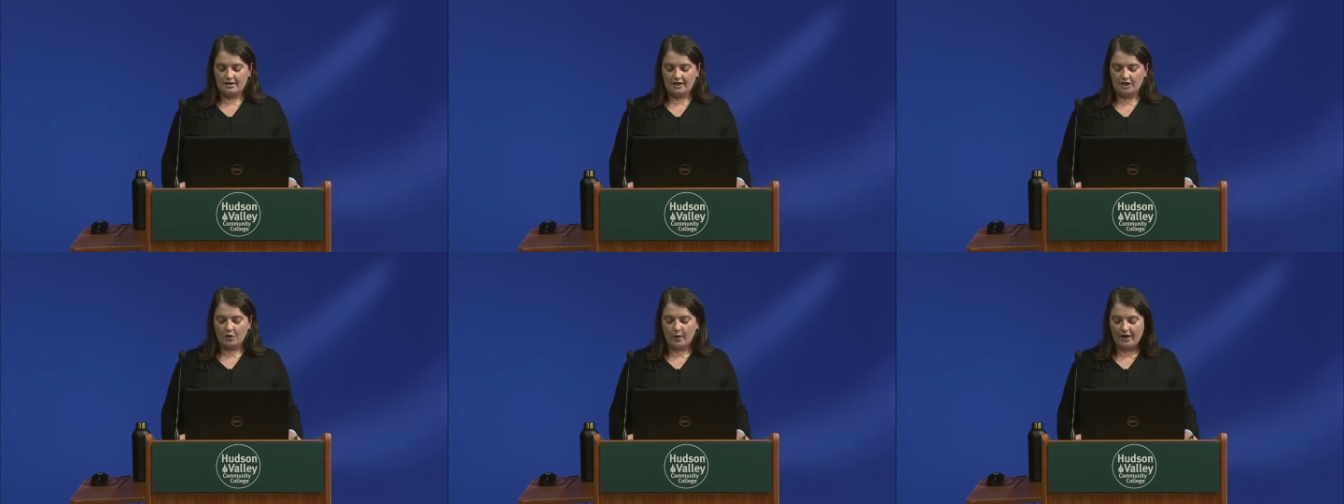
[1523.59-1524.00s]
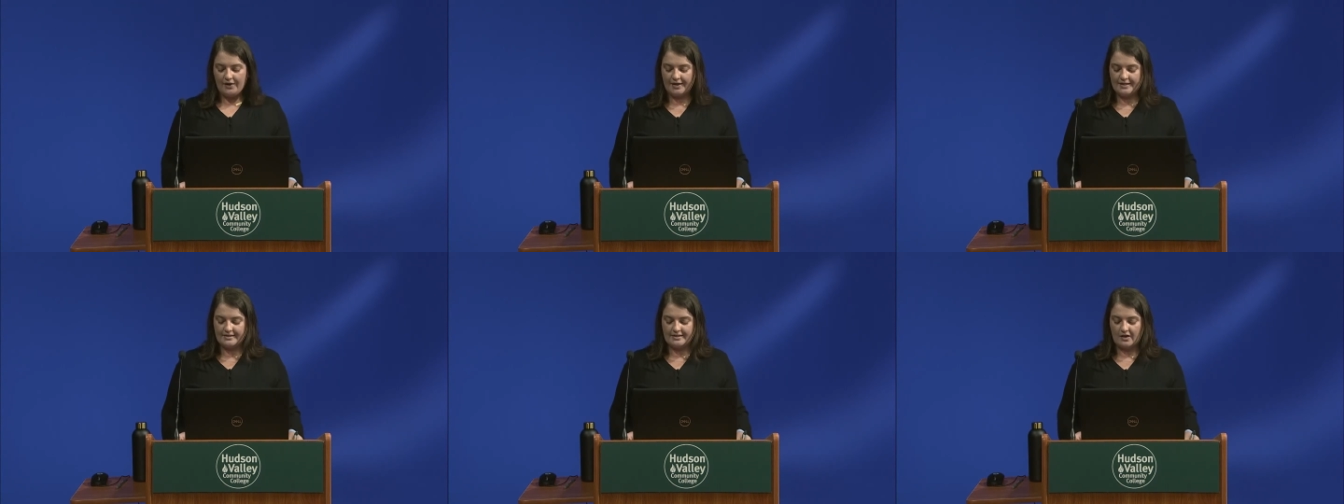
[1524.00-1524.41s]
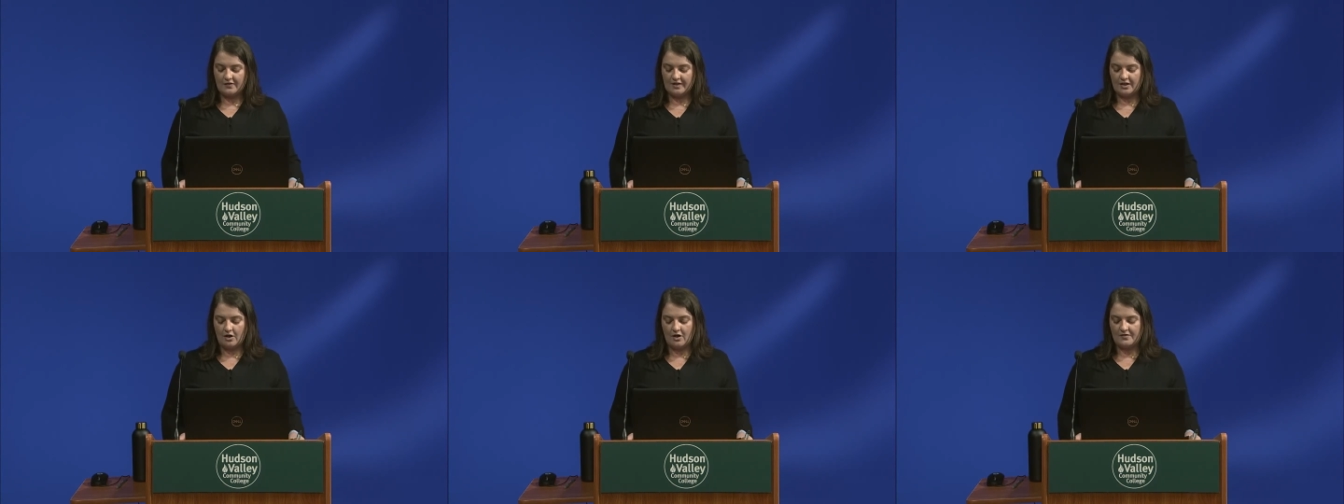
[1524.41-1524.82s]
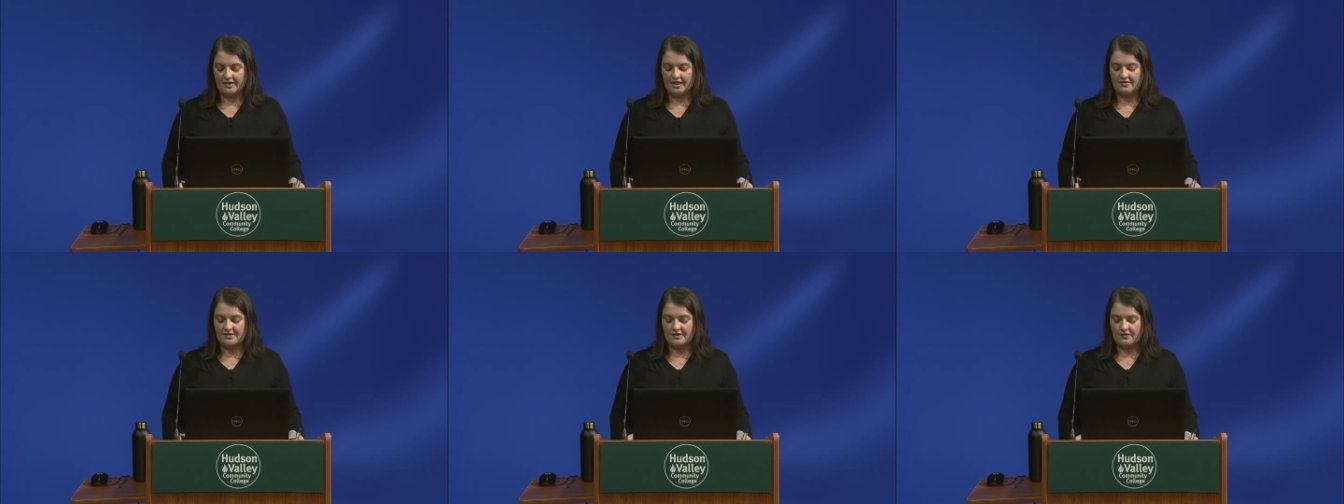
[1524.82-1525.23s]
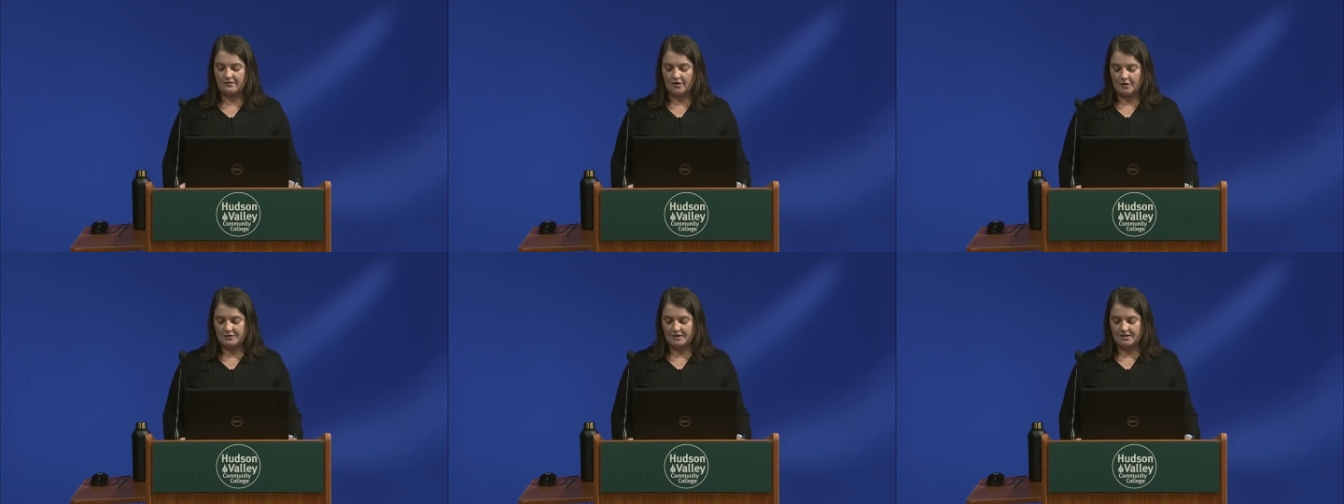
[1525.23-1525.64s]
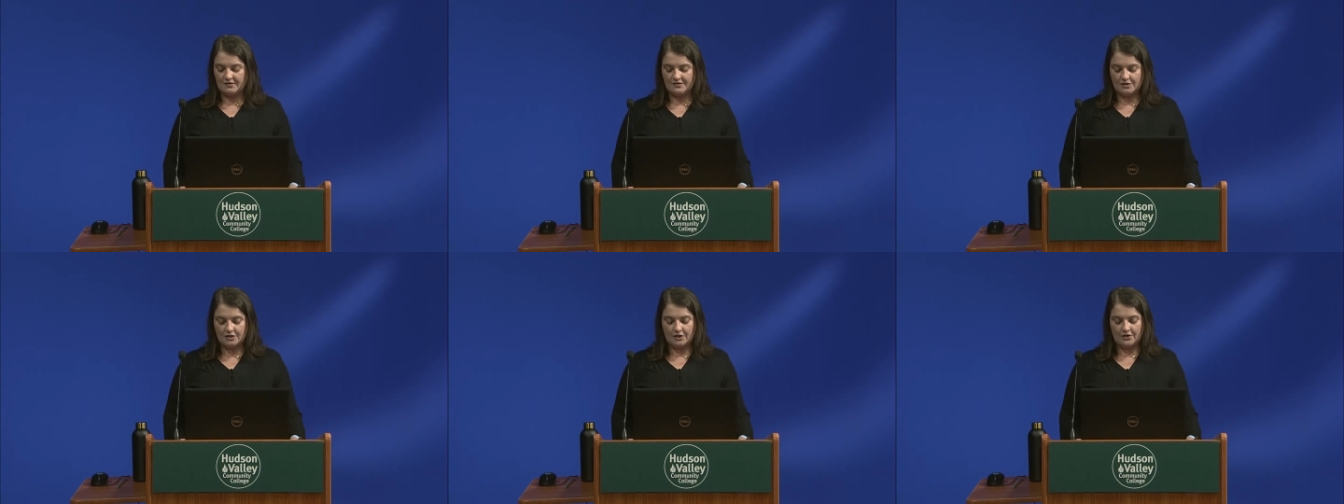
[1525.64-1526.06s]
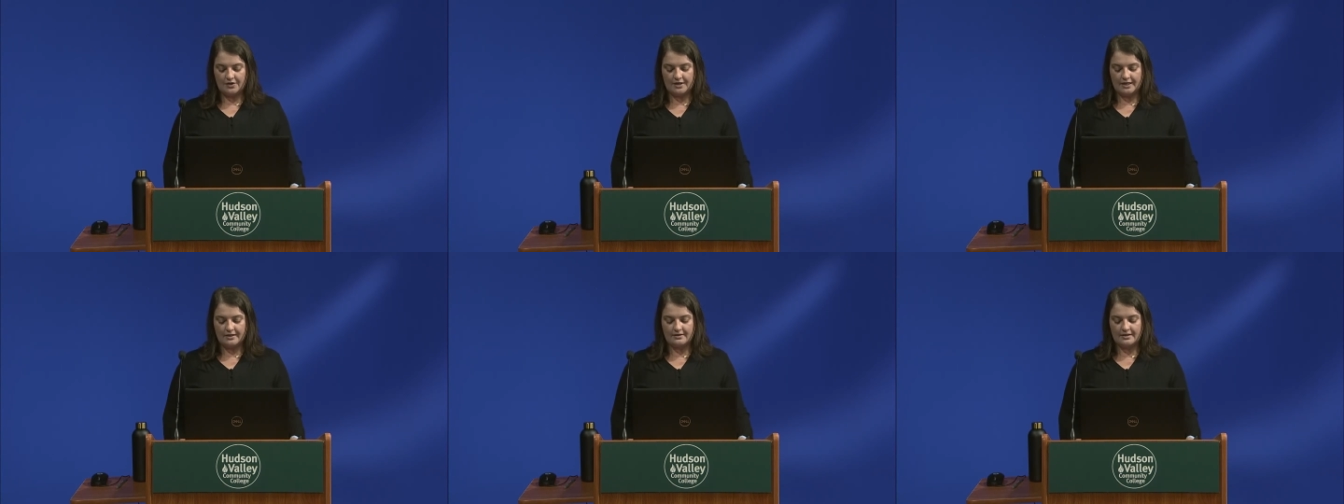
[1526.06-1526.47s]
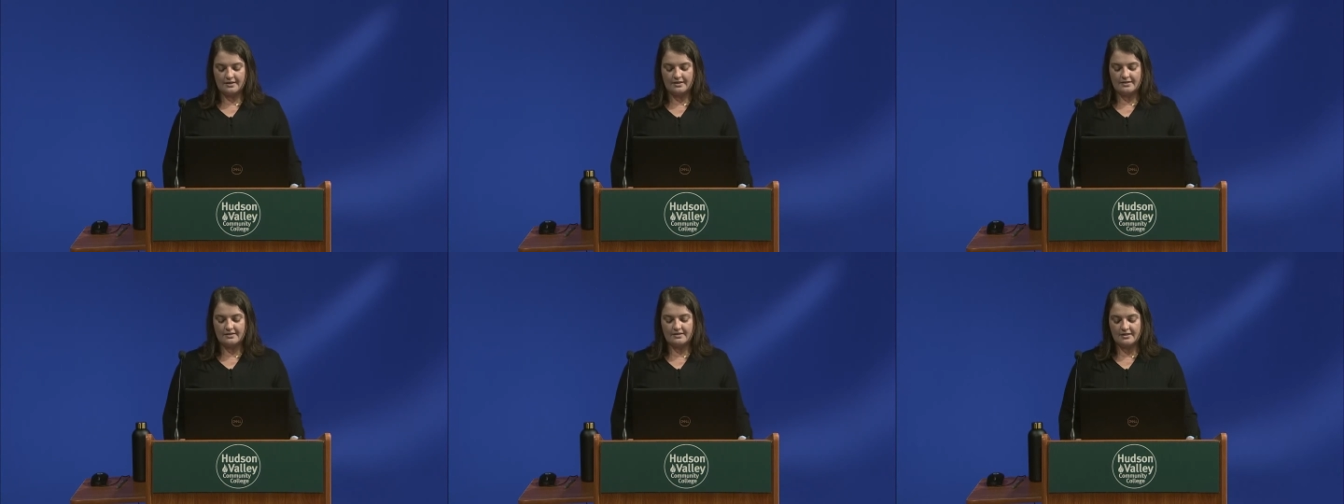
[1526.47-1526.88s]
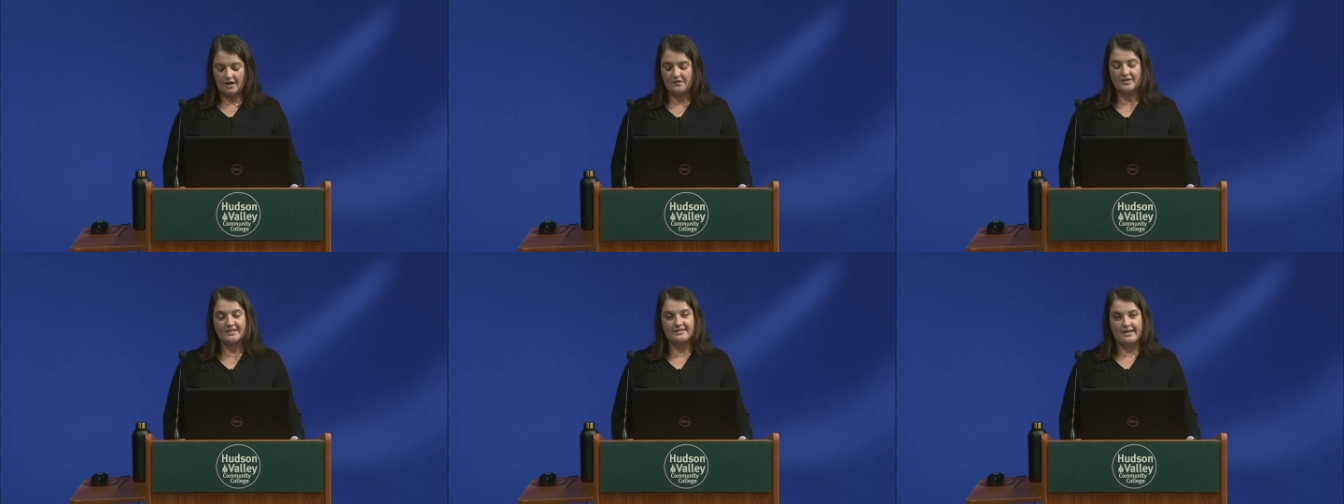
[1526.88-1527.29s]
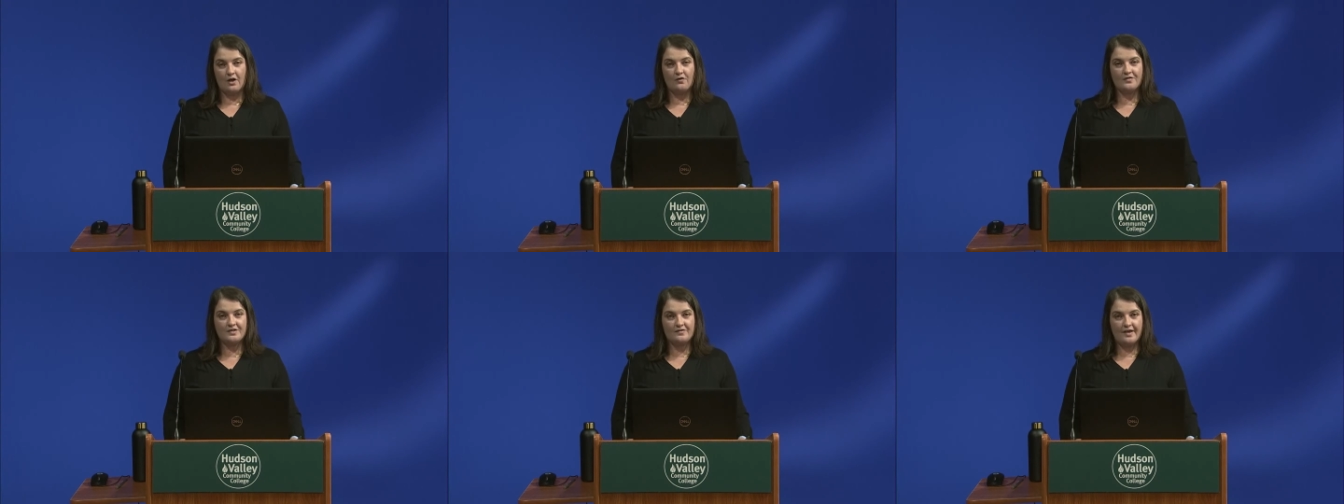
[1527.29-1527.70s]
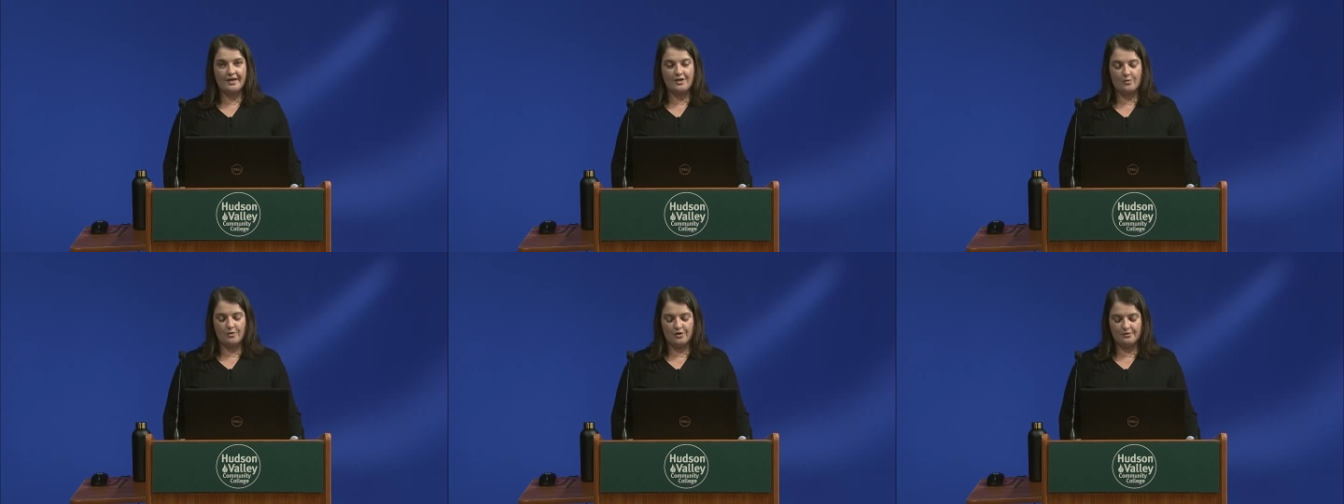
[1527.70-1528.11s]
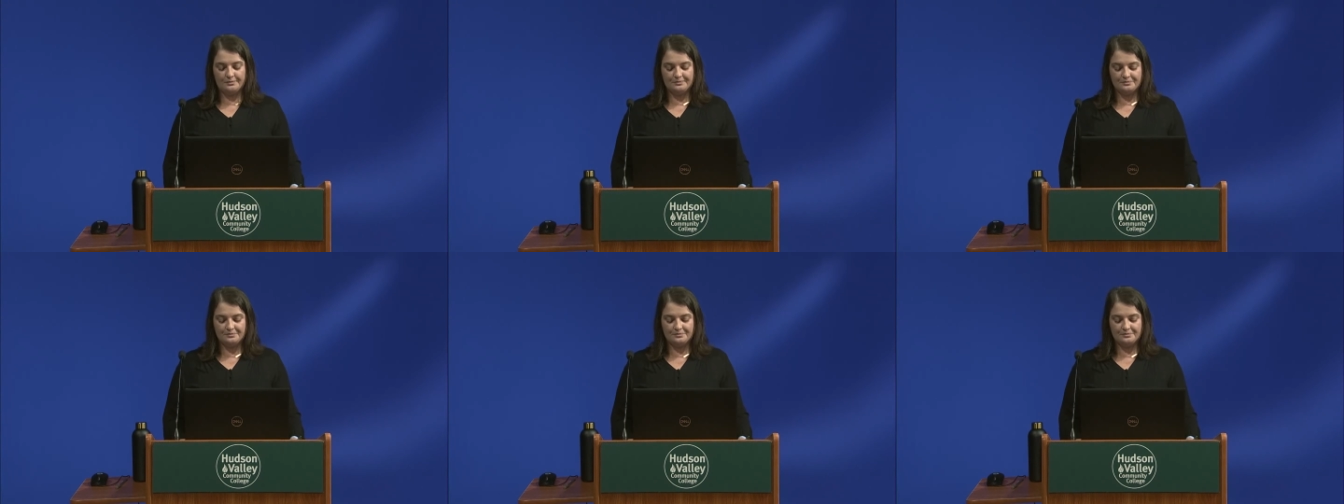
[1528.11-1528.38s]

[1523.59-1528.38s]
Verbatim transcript: Acquiring stuff can often give us a false sense of security that the stuff itself is valuable,